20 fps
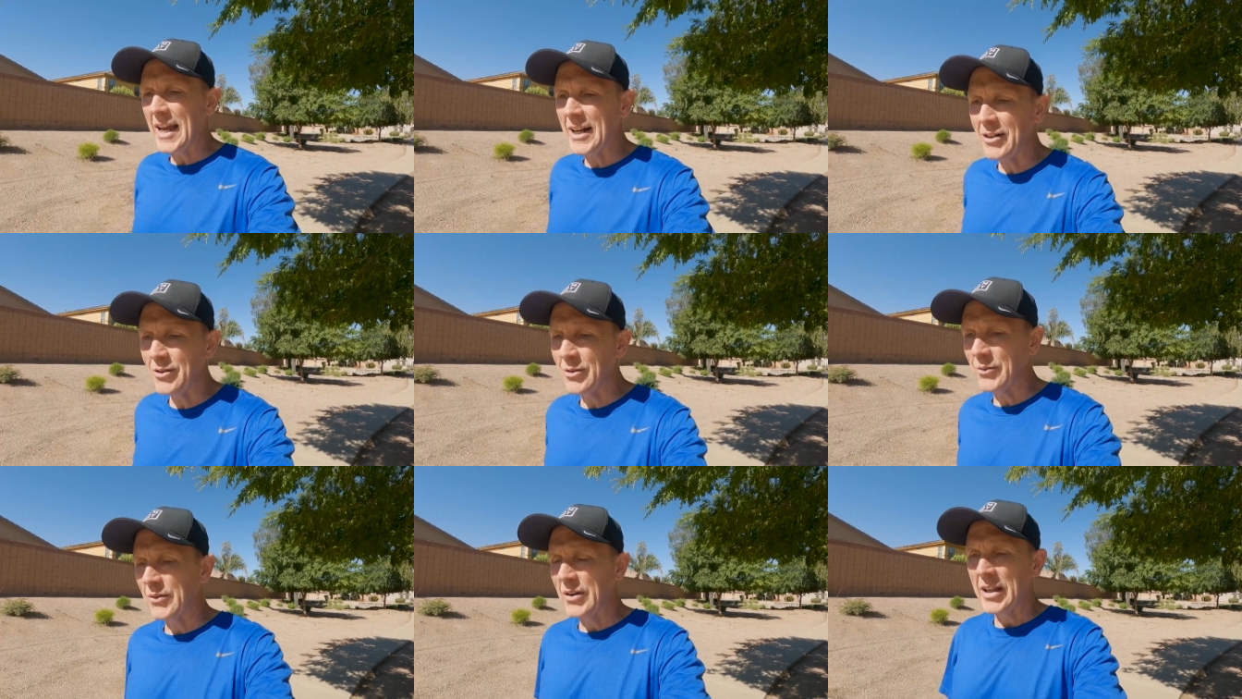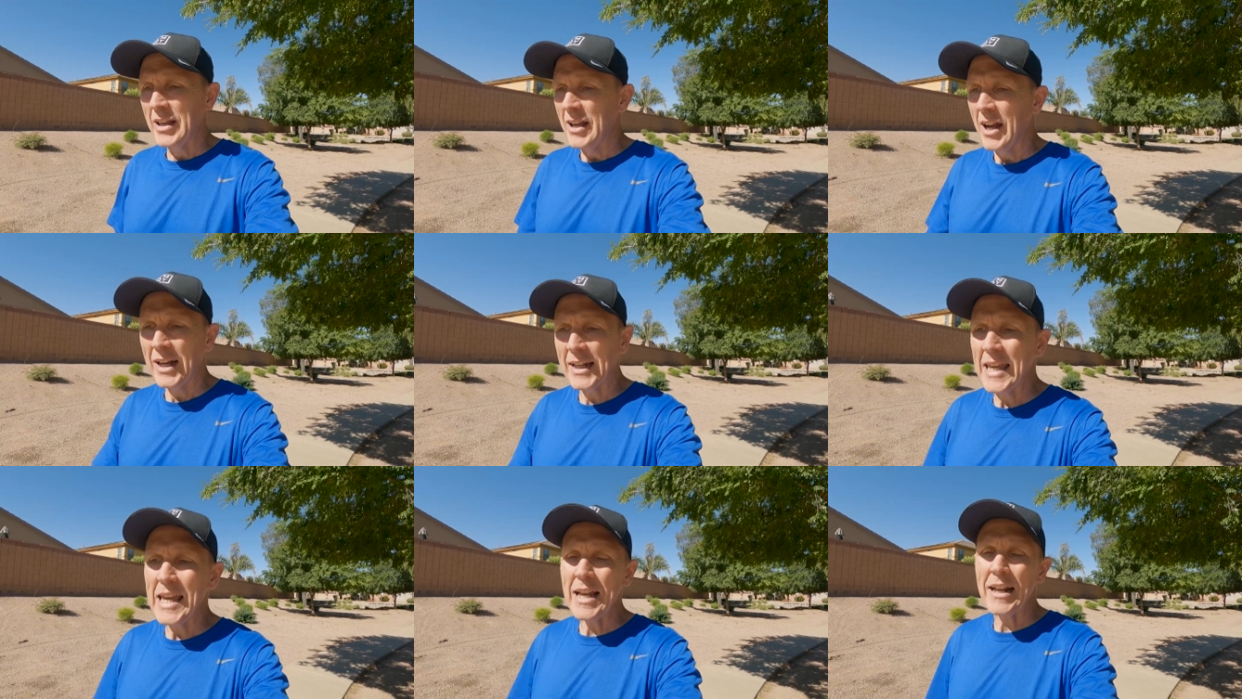I don't,
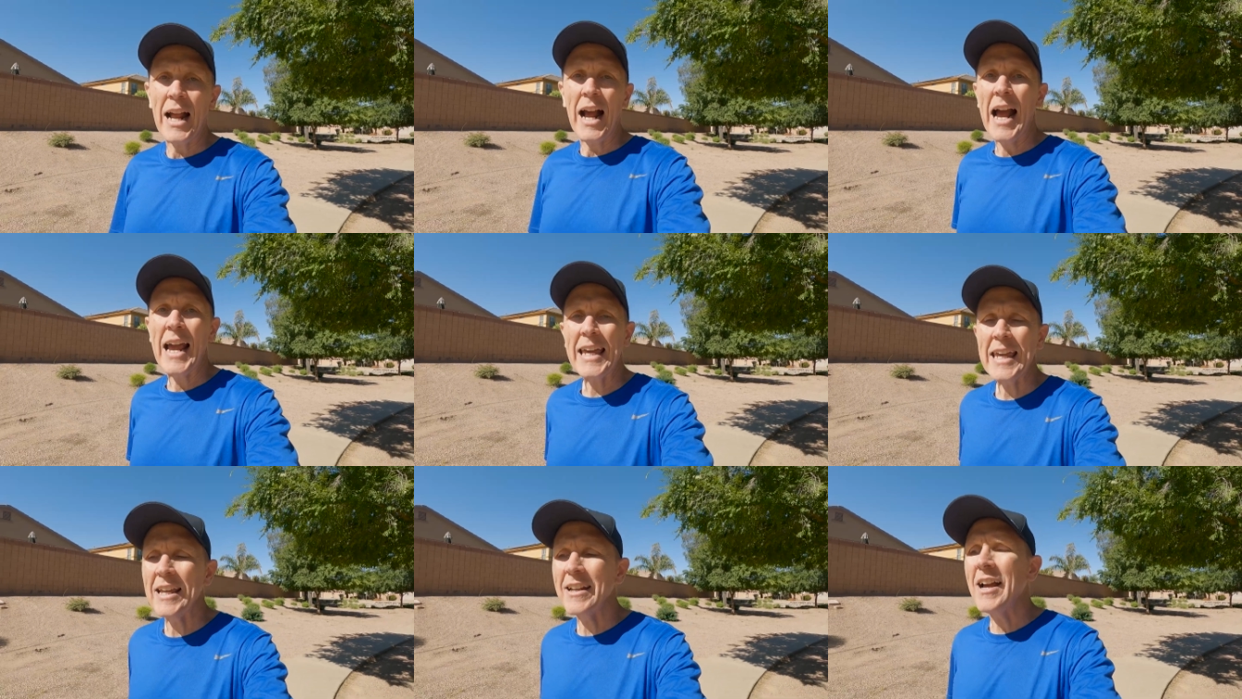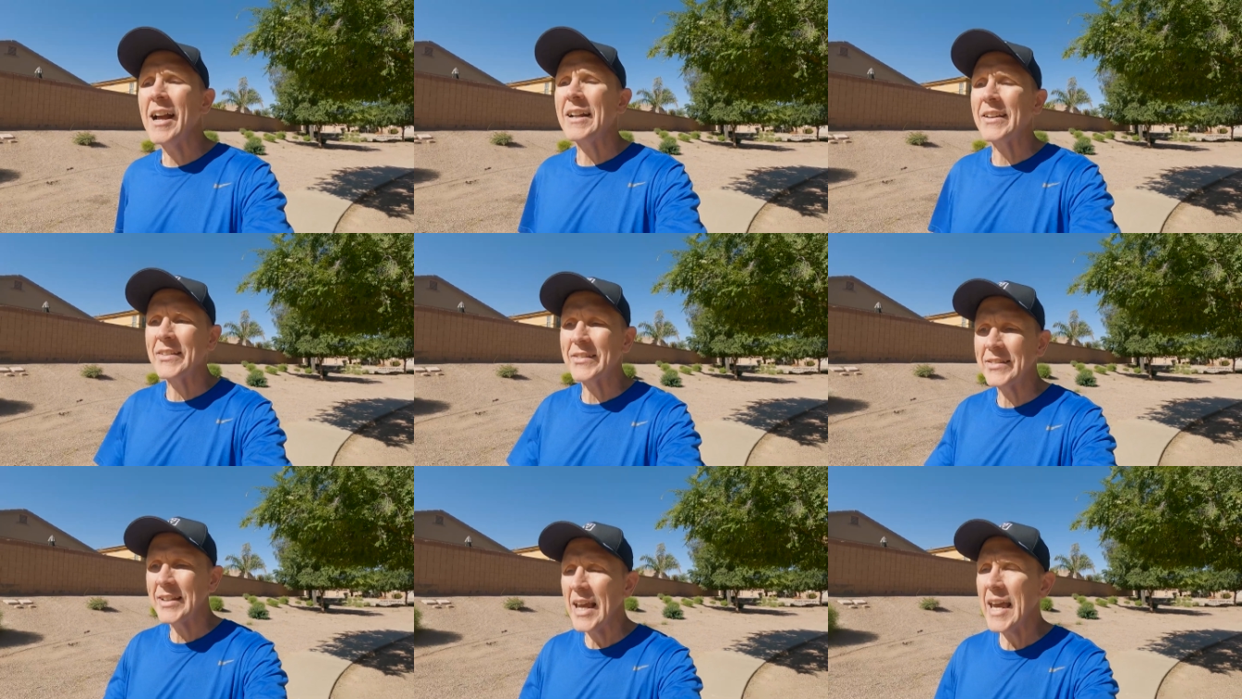again, I
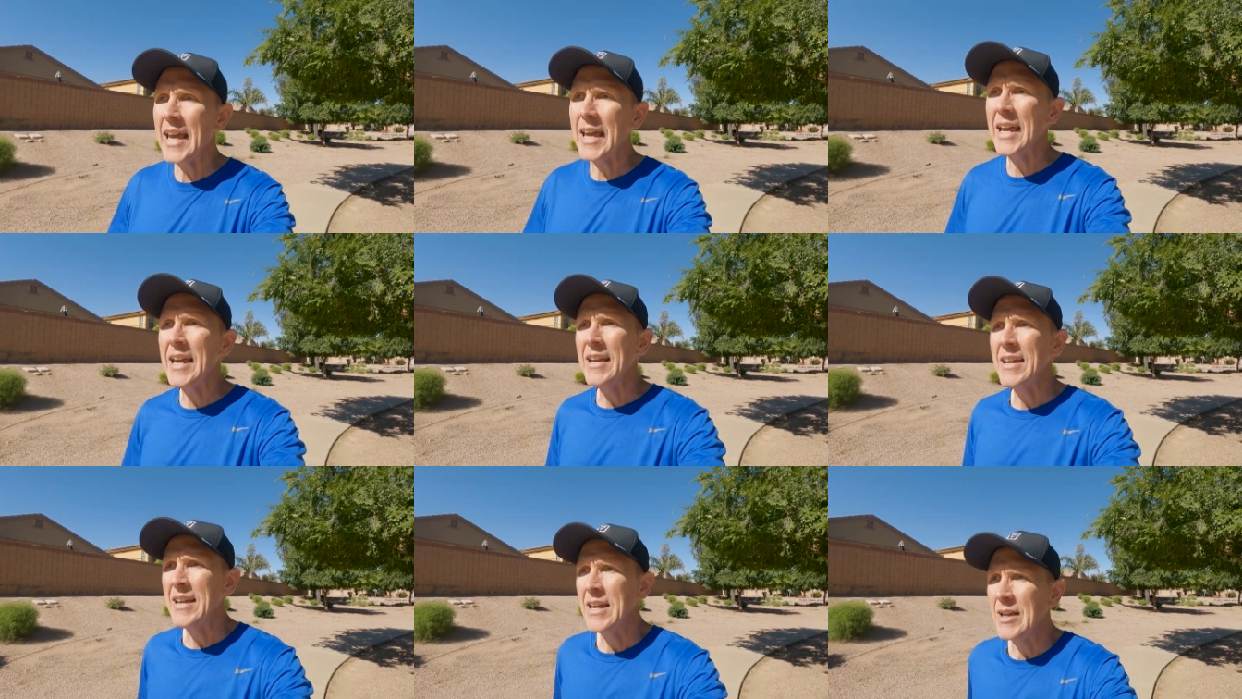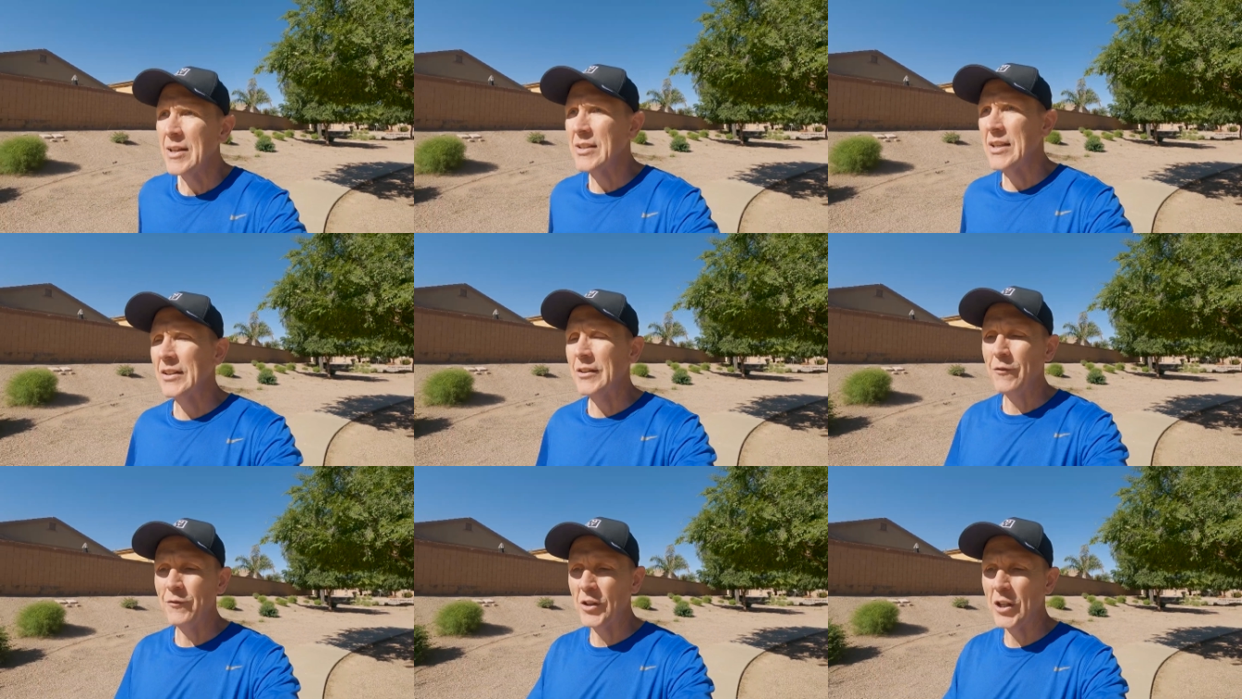cannot say
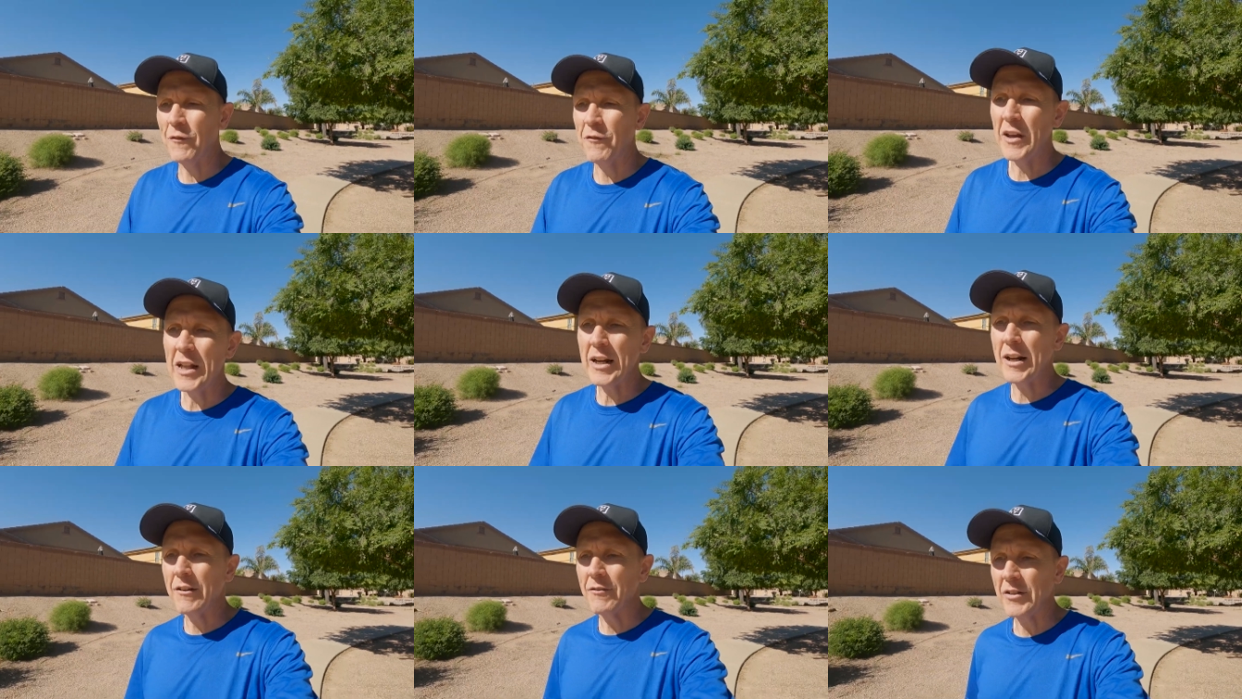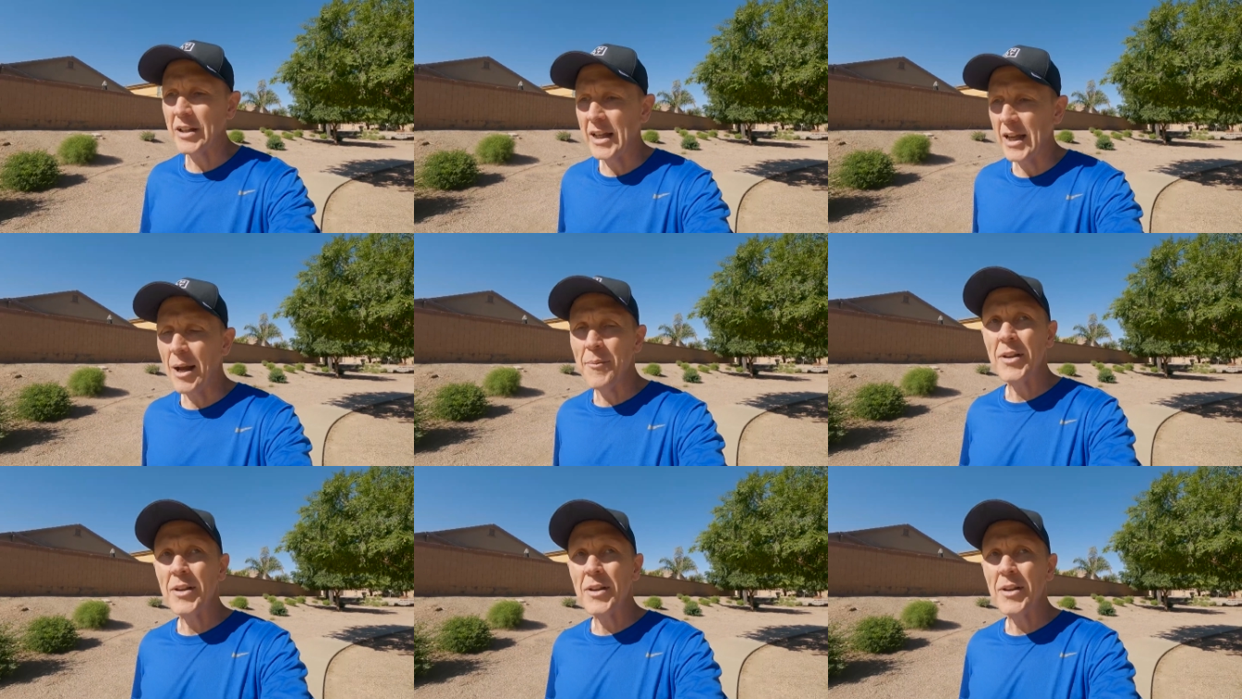det definitively.